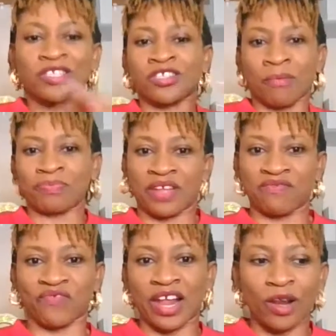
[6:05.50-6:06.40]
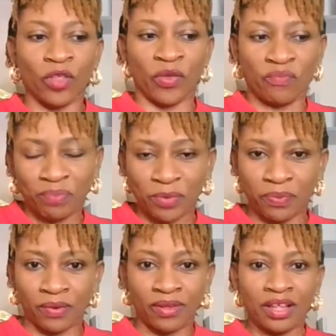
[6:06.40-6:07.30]
something for a lot of
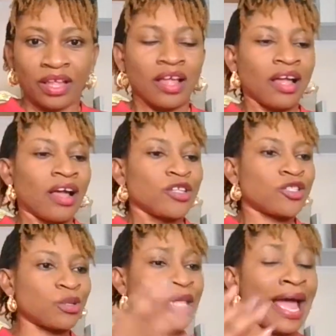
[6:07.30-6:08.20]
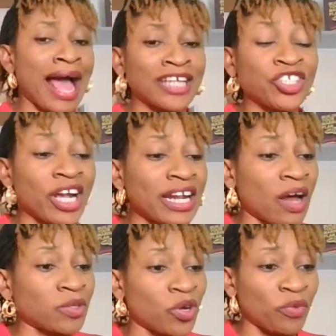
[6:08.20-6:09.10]
people. Today I shared that
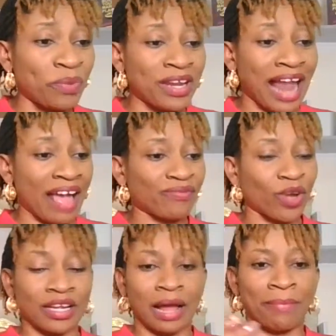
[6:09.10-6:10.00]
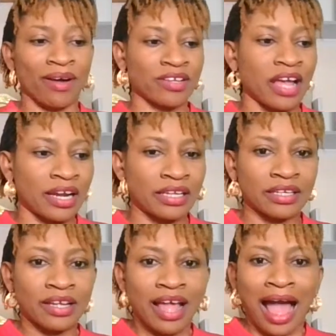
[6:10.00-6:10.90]
I was going to be live talking about
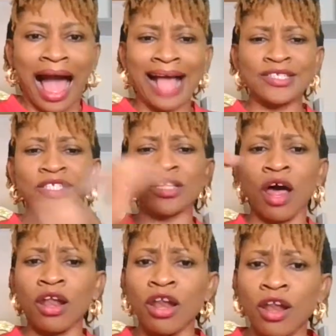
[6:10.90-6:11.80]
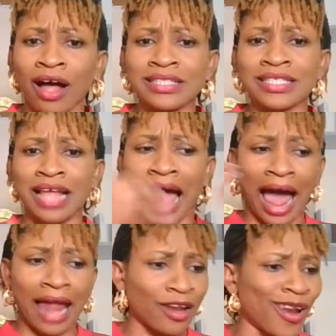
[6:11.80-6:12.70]
yelling. I saw lots
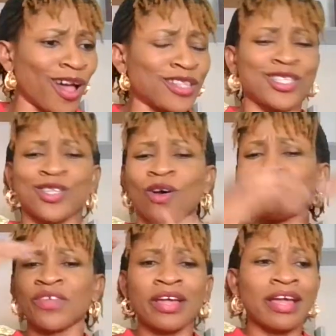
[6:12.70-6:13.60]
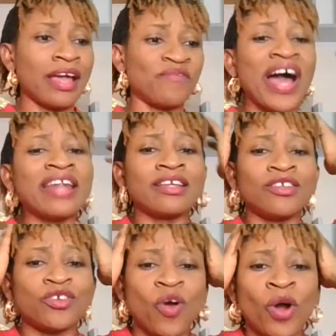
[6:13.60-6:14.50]
and lots of, in fact,
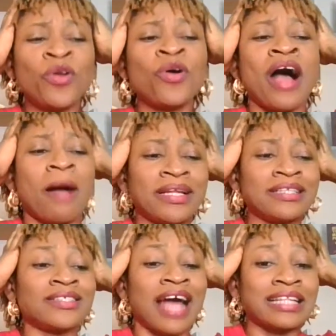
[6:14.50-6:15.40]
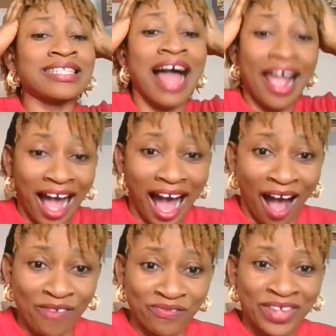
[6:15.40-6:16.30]
you don't want to know how many chats I
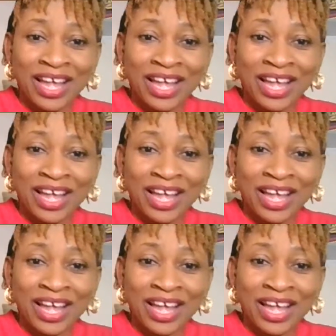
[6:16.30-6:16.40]
have.